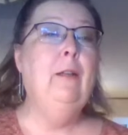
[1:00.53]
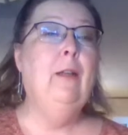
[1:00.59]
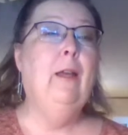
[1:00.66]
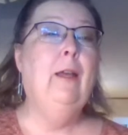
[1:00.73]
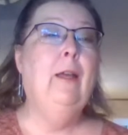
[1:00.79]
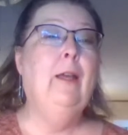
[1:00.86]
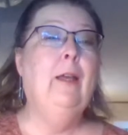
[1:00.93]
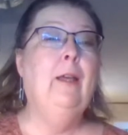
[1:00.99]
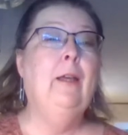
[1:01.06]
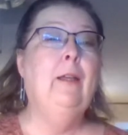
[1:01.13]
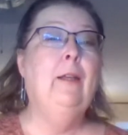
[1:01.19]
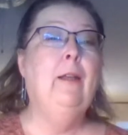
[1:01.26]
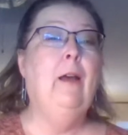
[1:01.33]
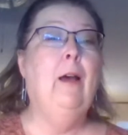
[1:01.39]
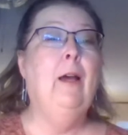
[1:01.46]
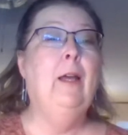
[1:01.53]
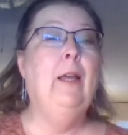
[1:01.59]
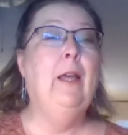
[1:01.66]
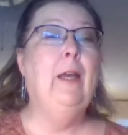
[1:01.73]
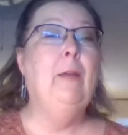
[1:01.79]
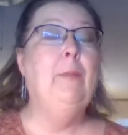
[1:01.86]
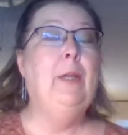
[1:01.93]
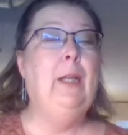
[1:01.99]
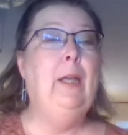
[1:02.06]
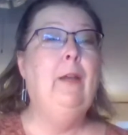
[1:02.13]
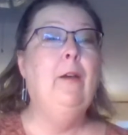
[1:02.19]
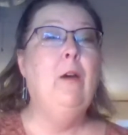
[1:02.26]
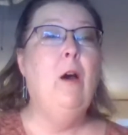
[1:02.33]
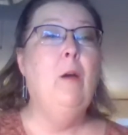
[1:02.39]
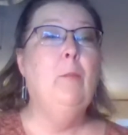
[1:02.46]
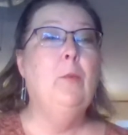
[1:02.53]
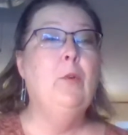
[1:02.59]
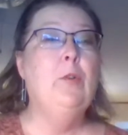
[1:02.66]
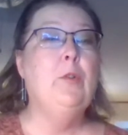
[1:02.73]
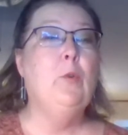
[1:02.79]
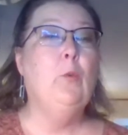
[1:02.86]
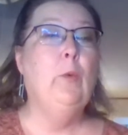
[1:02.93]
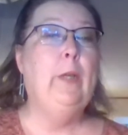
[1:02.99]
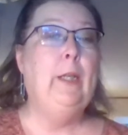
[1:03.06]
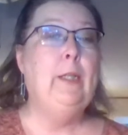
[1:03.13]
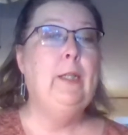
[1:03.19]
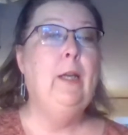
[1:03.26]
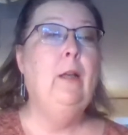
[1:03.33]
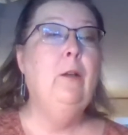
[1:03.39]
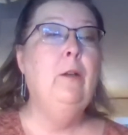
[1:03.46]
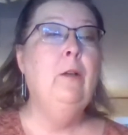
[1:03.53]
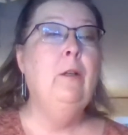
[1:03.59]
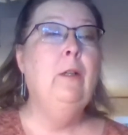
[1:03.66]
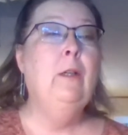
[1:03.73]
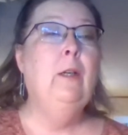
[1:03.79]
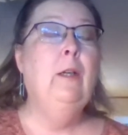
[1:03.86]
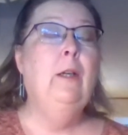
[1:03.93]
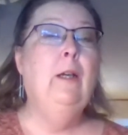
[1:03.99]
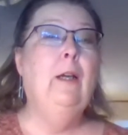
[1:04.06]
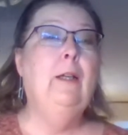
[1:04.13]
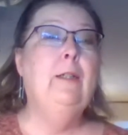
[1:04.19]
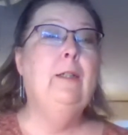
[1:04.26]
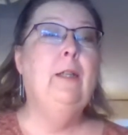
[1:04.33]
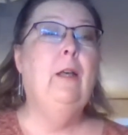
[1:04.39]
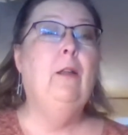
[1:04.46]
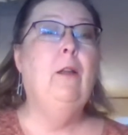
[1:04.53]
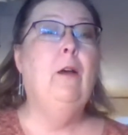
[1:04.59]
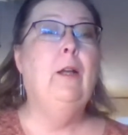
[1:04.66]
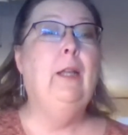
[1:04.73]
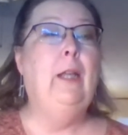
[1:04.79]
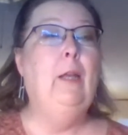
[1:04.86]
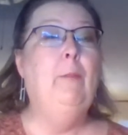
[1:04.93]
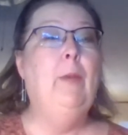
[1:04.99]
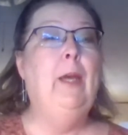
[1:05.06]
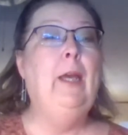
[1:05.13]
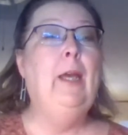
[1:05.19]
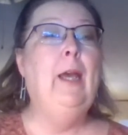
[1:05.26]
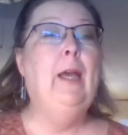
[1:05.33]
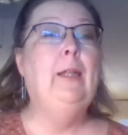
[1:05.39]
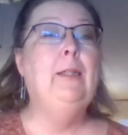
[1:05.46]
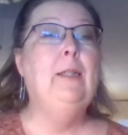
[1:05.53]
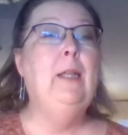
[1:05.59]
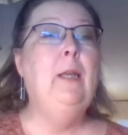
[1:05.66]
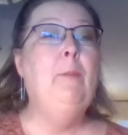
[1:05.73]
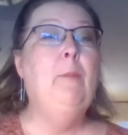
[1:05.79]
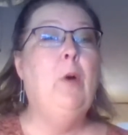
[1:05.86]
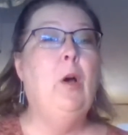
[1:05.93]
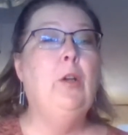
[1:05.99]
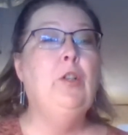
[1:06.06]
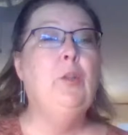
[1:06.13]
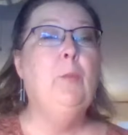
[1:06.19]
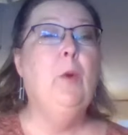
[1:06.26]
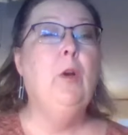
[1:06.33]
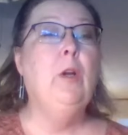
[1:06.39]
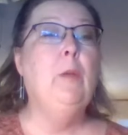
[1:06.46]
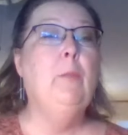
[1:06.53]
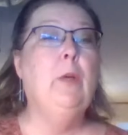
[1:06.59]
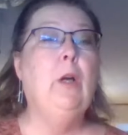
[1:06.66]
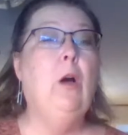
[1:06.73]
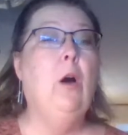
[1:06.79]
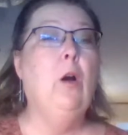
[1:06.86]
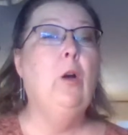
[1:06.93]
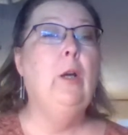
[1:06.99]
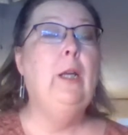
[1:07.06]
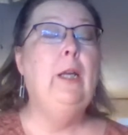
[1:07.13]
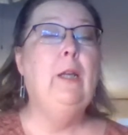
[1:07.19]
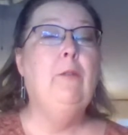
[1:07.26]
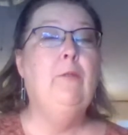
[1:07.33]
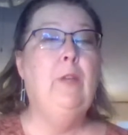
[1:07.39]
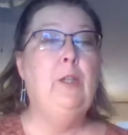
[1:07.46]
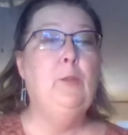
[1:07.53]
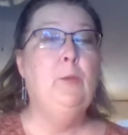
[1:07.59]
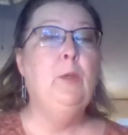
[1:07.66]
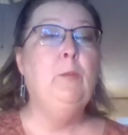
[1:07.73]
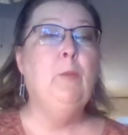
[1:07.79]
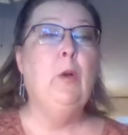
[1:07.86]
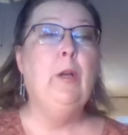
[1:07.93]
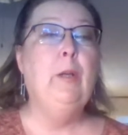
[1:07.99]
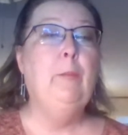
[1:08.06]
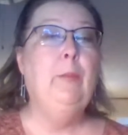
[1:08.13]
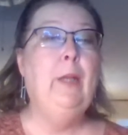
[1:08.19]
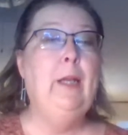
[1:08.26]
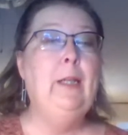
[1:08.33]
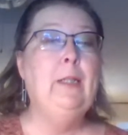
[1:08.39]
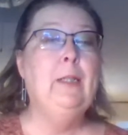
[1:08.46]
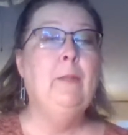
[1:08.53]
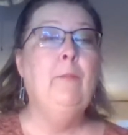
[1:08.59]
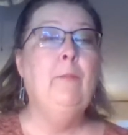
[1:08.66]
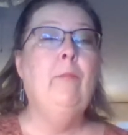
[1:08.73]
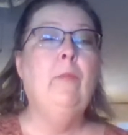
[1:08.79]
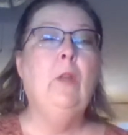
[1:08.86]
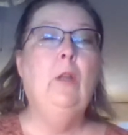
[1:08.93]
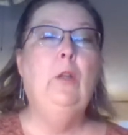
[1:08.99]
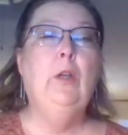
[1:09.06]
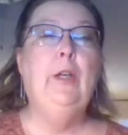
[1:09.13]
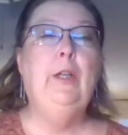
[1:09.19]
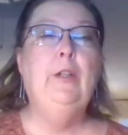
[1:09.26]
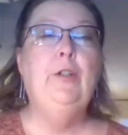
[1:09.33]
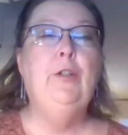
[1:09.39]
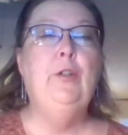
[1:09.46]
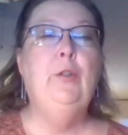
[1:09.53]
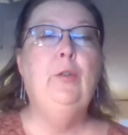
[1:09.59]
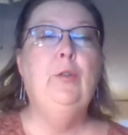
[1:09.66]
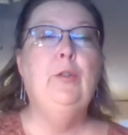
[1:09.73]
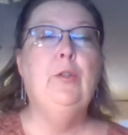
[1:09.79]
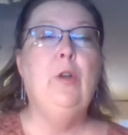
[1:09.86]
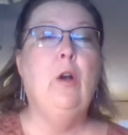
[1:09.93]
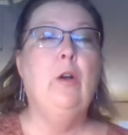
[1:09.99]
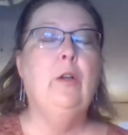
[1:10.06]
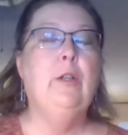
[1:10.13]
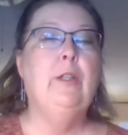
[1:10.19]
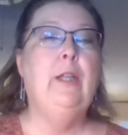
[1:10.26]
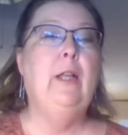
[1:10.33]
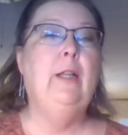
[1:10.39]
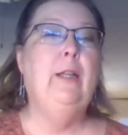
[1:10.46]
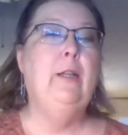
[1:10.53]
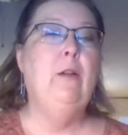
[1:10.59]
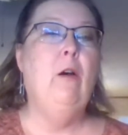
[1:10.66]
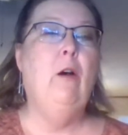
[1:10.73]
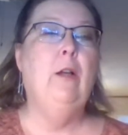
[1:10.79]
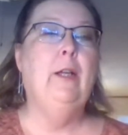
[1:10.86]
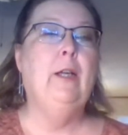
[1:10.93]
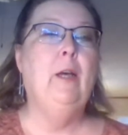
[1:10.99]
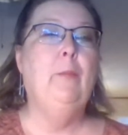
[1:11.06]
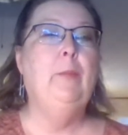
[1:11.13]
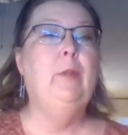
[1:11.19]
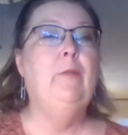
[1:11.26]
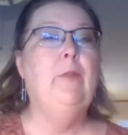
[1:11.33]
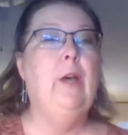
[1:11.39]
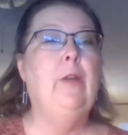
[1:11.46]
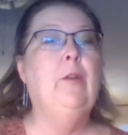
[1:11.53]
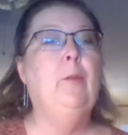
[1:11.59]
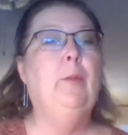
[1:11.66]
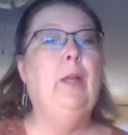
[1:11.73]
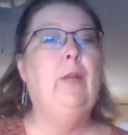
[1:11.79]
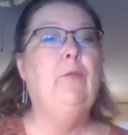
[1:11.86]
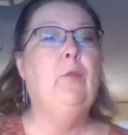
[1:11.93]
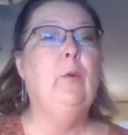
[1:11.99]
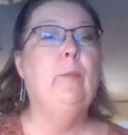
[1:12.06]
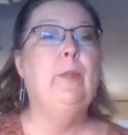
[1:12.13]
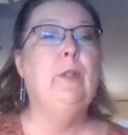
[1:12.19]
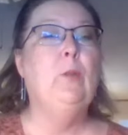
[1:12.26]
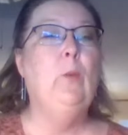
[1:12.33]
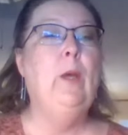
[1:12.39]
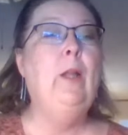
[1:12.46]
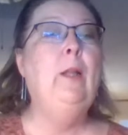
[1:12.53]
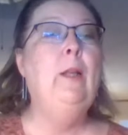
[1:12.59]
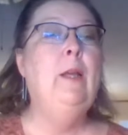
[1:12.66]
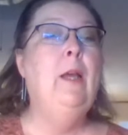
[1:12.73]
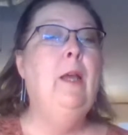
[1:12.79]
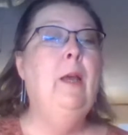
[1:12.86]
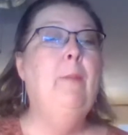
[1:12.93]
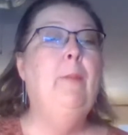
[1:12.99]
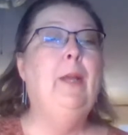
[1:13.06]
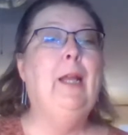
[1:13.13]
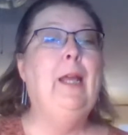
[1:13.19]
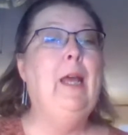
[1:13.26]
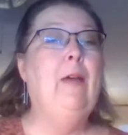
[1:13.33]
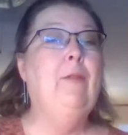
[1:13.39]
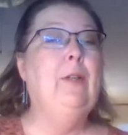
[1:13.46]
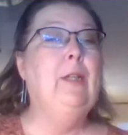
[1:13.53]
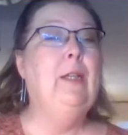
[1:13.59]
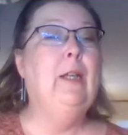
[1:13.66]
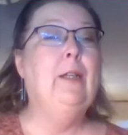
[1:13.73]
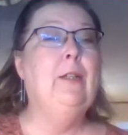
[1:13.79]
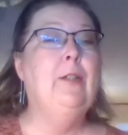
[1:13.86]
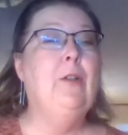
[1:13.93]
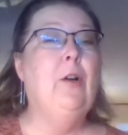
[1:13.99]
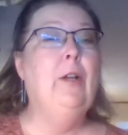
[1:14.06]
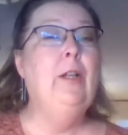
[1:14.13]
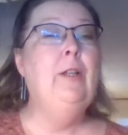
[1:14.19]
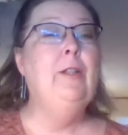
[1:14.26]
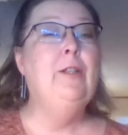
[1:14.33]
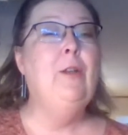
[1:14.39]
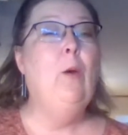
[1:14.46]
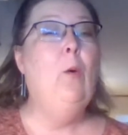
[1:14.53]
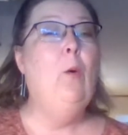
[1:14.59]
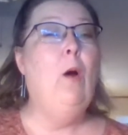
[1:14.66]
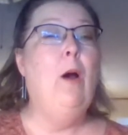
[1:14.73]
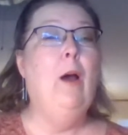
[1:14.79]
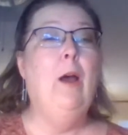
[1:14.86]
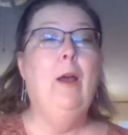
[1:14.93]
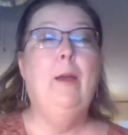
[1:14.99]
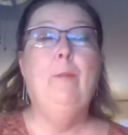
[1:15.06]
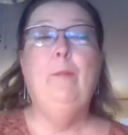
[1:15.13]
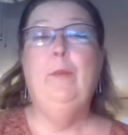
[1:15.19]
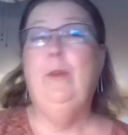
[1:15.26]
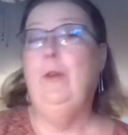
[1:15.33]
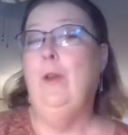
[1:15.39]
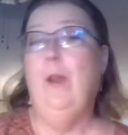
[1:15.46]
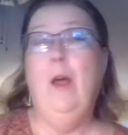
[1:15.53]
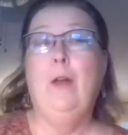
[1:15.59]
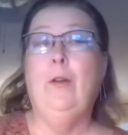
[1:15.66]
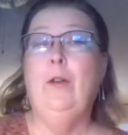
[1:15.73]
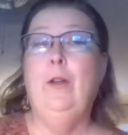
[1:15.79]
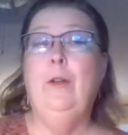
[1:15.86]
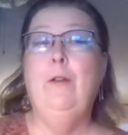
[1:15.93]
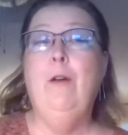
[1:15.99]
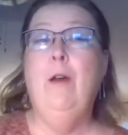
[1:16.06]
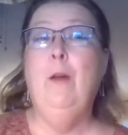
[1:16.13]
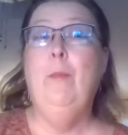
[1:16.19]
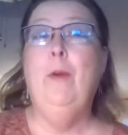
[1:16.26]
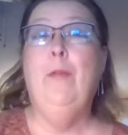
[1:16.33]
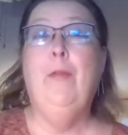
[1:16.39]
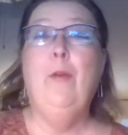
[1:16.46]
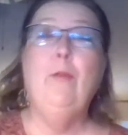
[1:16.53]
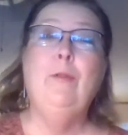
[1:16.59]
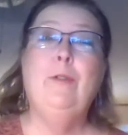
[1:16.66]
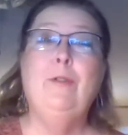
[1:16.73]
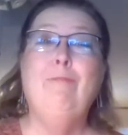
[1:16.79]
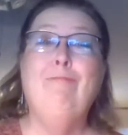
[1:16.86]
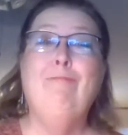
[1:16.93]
and I am an e-commerce reseller. I sell on eBay, Etsy, Poshmark, Mercari, and Facebook Marketplace. Looking to start selling on a couple of other platforms as well, but I haven't yet started, so I'm not going to talk about those.